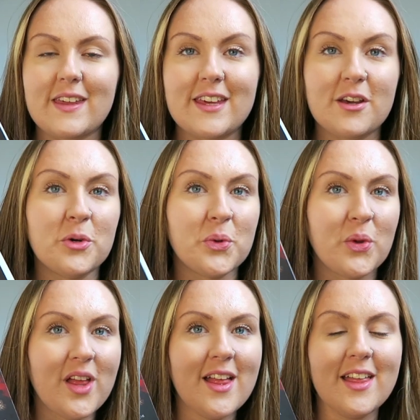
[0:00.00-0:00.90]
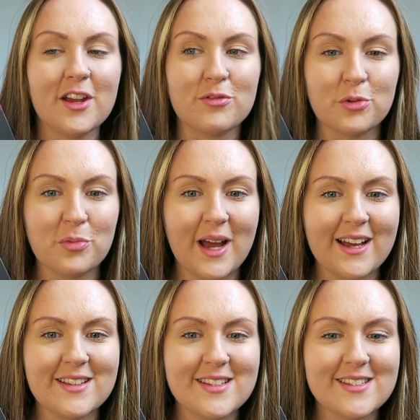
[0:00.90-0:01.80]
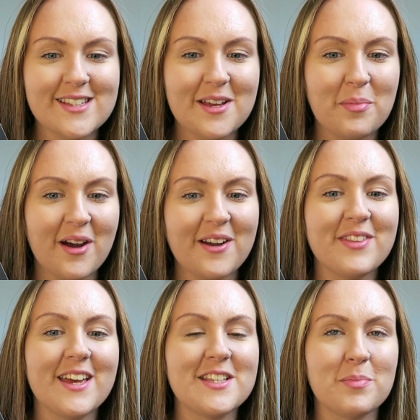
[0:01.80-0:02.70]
The whole like romance part of this,